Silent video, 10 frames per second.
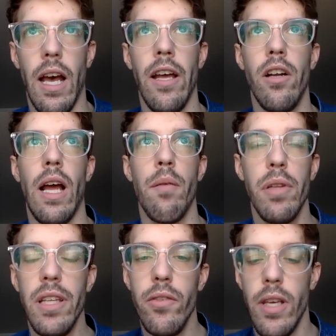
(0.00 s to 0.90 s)
I don't, I
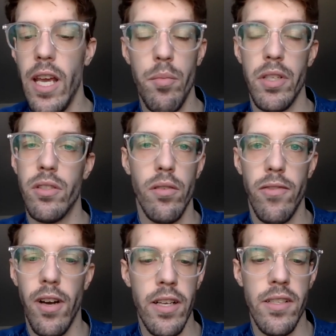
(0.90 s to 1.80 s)
believe you can, but so
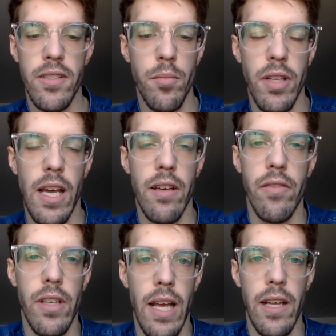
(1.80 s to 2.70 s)
far I just simply
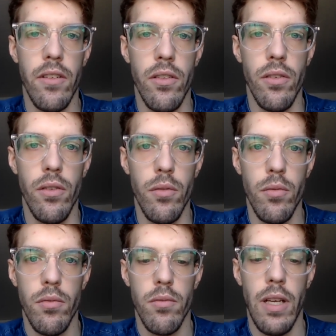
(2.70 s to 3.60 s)
haven't had to,
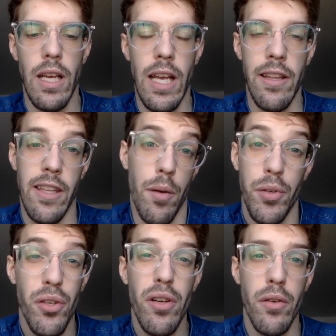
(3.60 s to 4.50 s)
had the
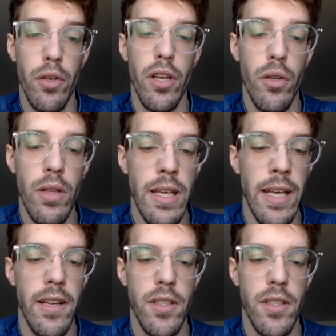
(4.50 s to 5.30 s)
opportunity really to do that yet.